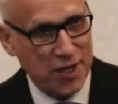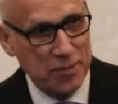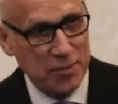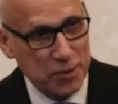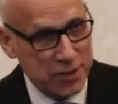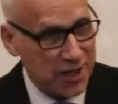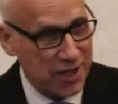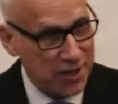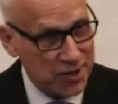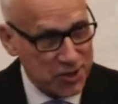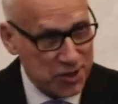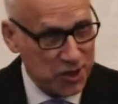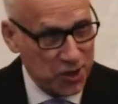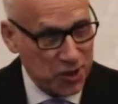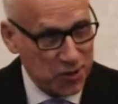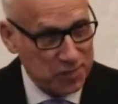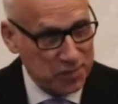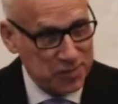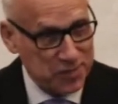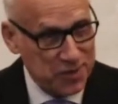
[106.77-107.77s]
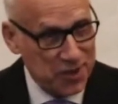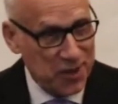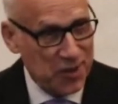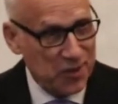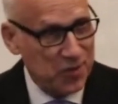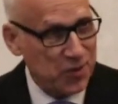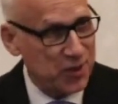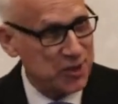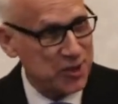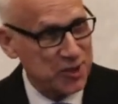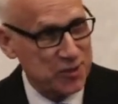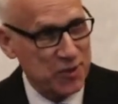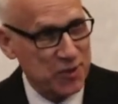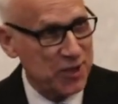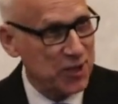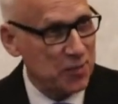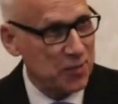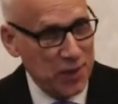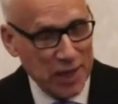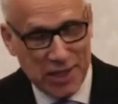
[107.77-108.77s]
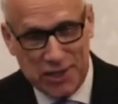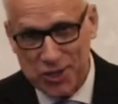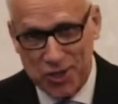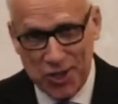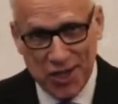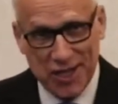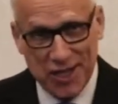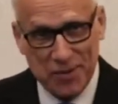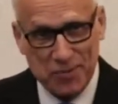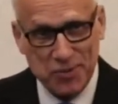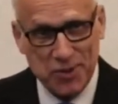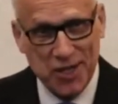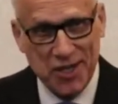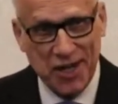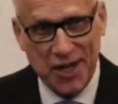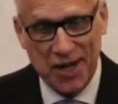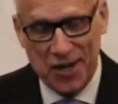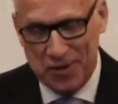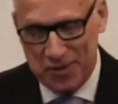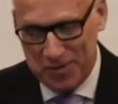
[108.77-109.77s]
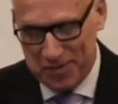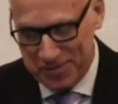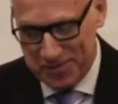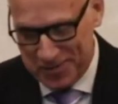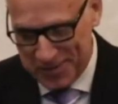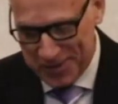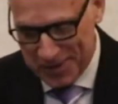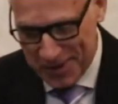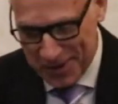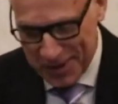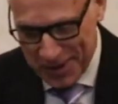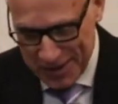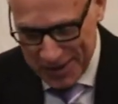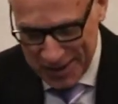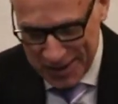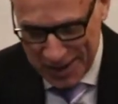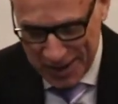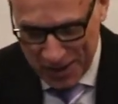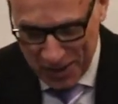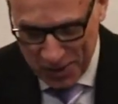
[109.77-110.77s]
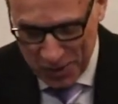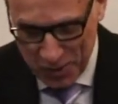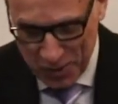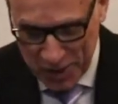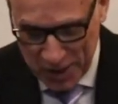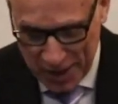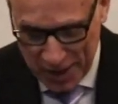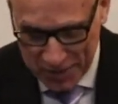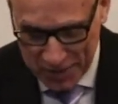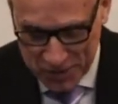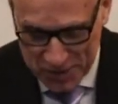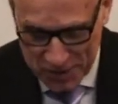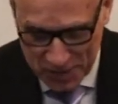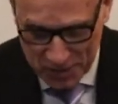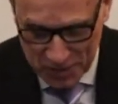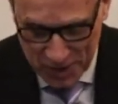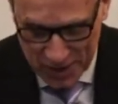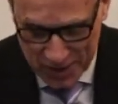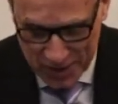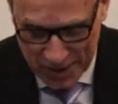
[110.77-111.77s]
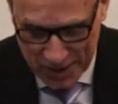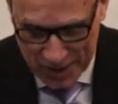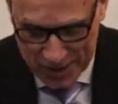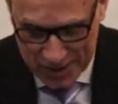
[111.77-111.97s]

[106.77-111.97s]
Telescope, which has been the best thing up to now. Now we have something that is